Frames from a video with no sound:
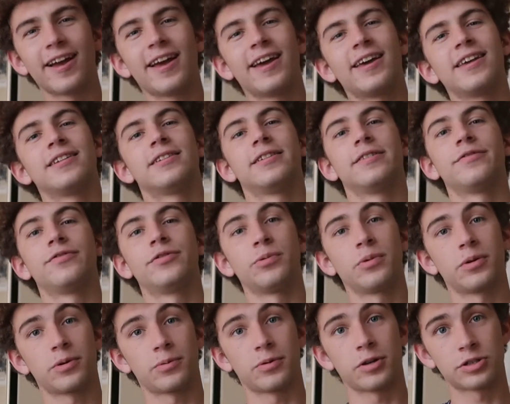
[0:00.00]
And if
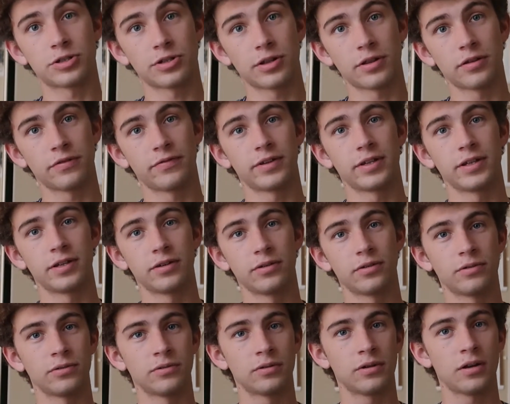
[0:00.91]
you want to watch another
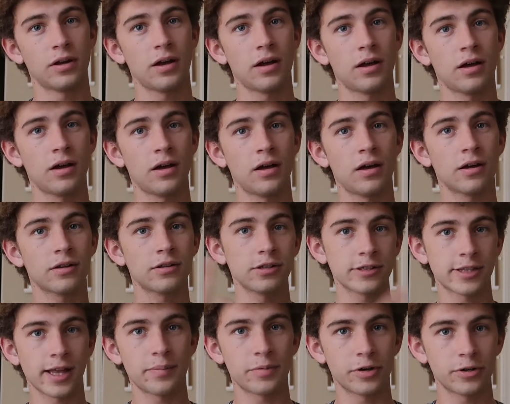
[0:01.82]
video,
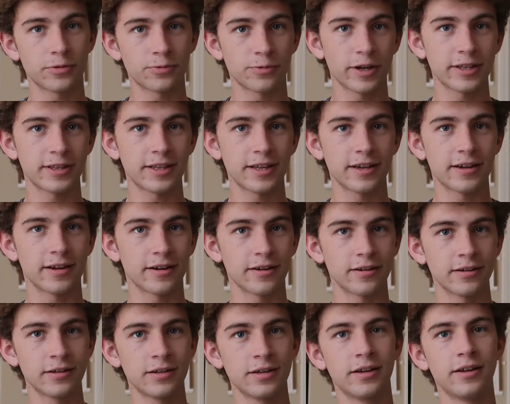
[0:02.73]
click that button right
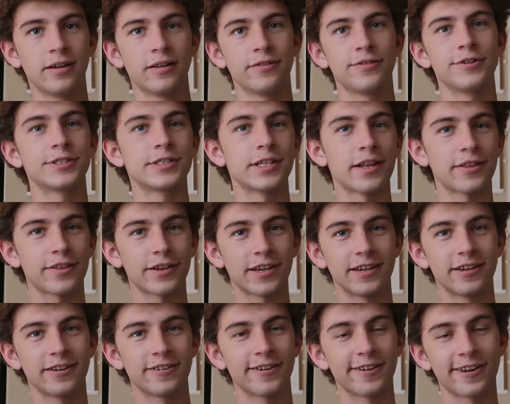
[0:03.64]
there. There's nothing
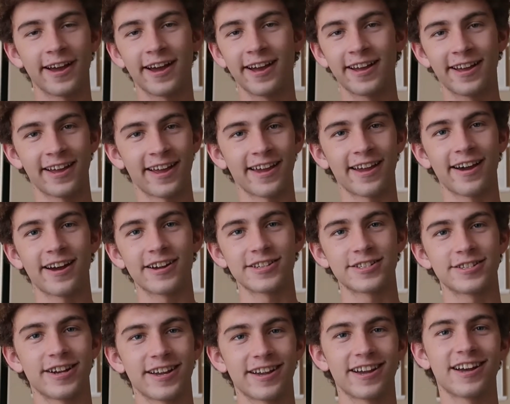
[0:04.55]
here. I
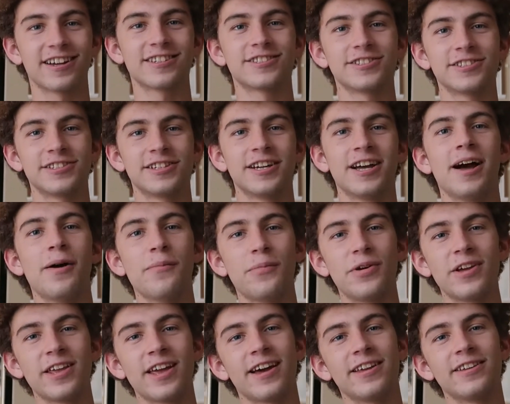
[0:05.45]
got you.
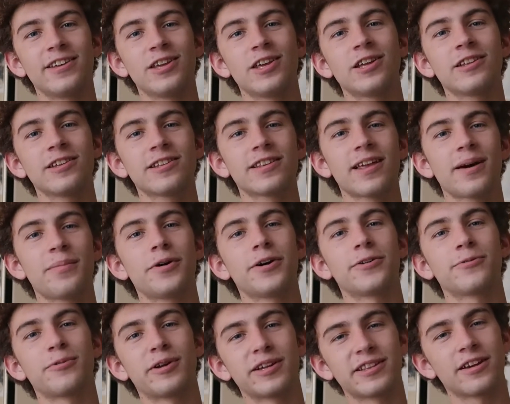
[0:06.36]
But yeah, you can click that
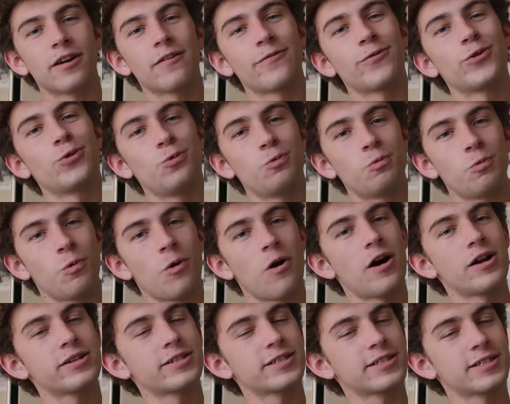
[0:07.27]
button right there if you
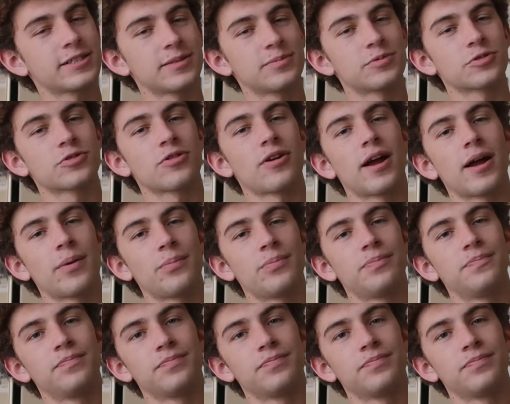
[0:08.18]
want to subscribe.